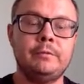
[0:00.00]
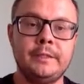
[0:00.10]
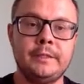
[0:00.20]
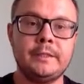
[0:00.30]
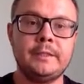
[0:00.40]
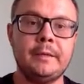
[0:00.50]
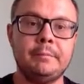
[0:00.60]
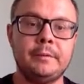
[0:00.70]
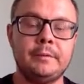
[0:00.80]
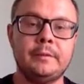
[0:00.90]
thesis
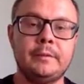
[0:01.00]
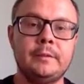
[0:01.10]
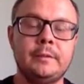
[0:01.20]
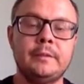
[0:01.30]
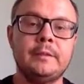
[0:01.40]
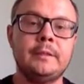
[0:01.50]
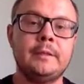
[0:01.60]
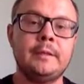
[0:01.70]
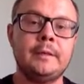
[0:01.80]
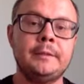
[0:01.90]
statement
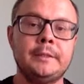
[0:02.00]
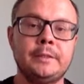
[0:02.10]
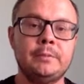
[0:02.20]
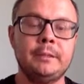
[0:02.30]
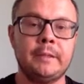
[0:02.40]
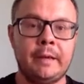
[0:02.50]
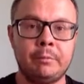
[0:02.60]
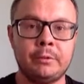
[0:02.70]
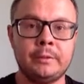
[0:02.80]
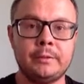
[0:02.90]
needs to be
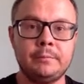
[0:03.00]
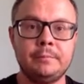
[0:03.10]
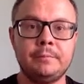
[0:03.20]
elaborate.